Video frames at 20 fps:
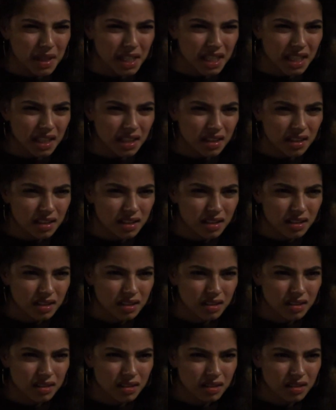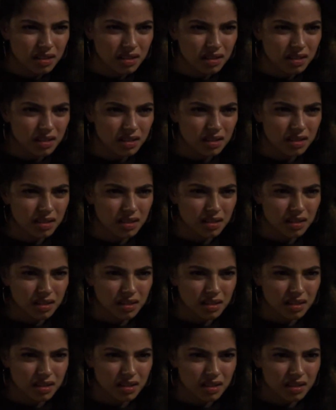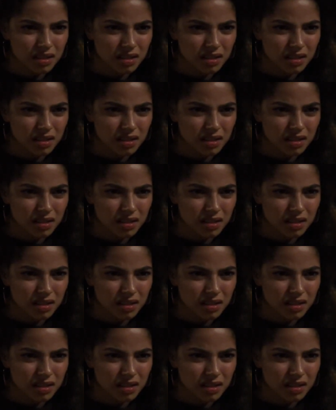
me. Used you?